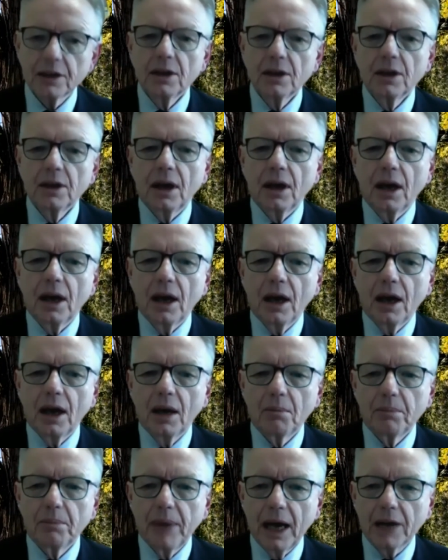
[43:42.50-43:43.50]

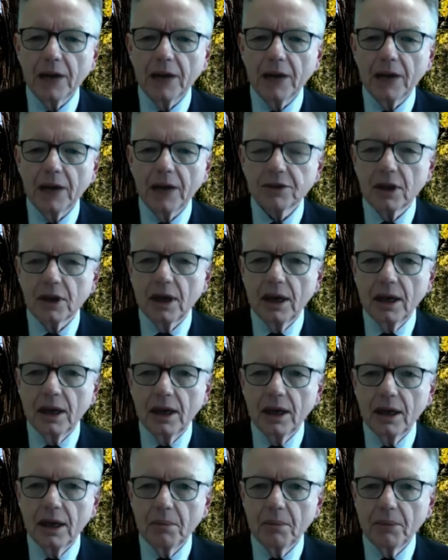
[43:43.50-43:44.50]
But
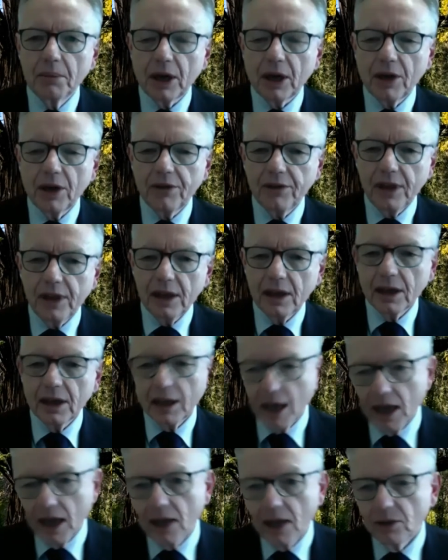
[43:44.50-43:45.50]
I think,
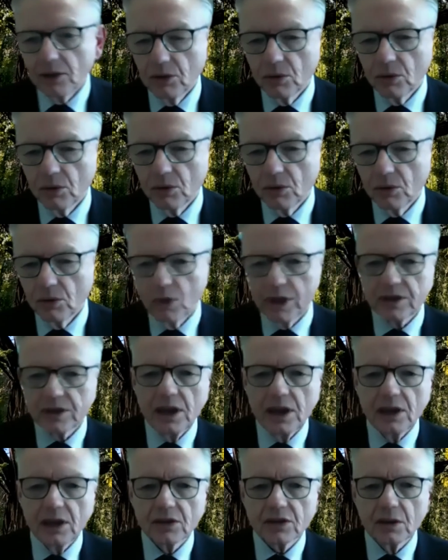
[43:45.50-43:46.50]
again, we're
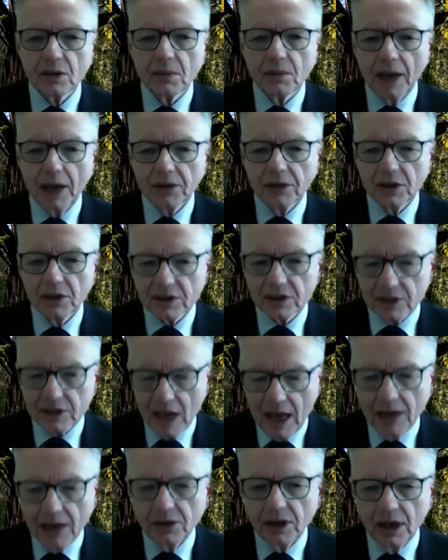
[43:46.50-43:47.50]
seeing some
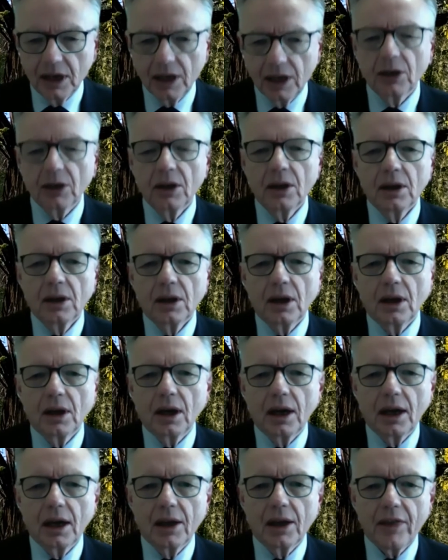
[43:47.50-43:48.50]
understanding
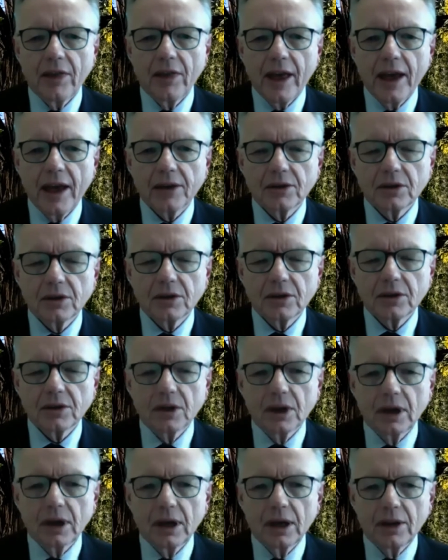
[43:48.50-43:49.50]
that
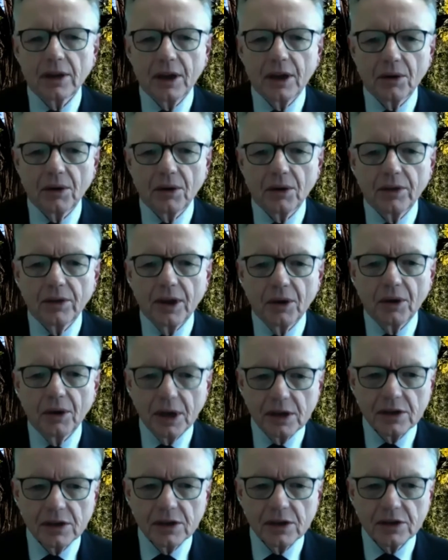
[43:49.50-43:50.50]
there
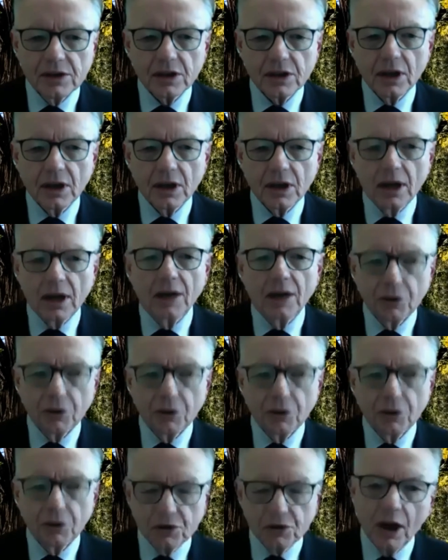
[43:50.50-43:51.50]
is a
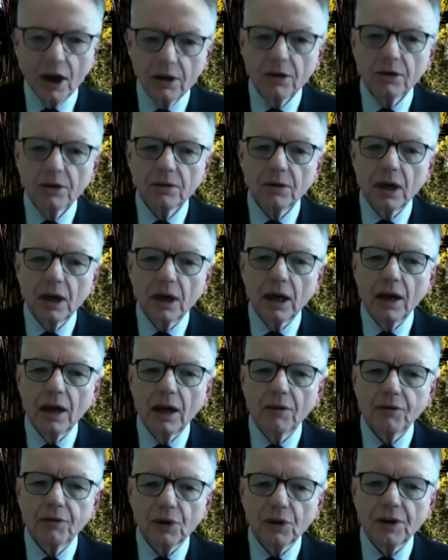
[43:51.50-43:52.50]
future
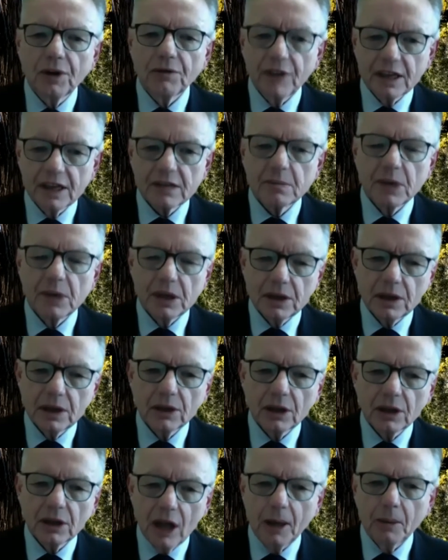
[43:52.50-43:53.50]
for investment in
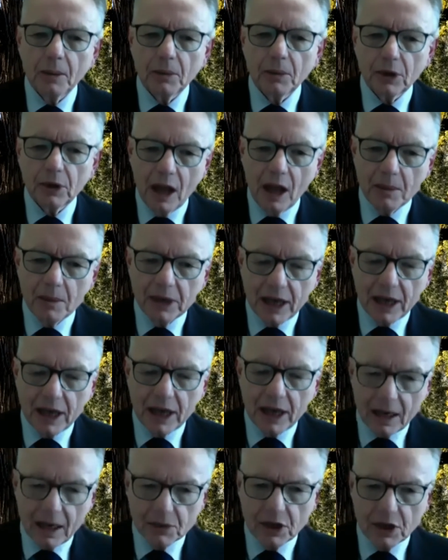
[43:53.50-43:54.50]
climate
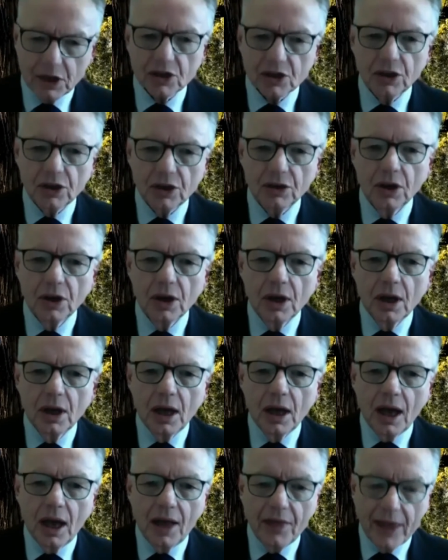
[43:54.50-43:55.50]
adaptation,
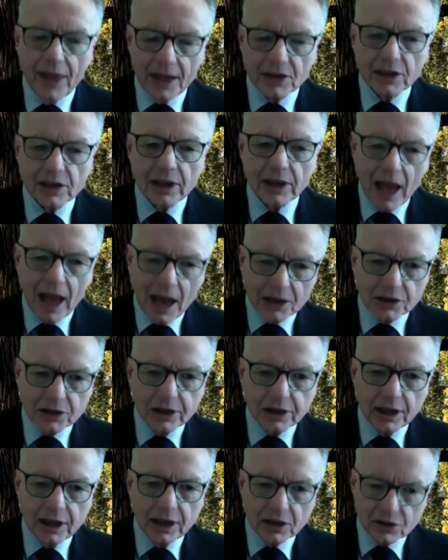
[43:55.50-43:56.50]
and that's
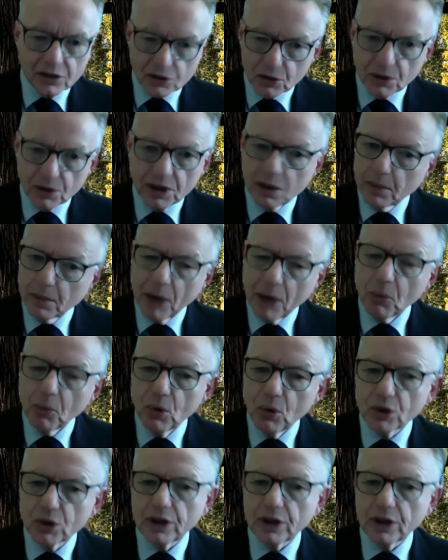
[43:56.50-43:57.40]
largely a story about water.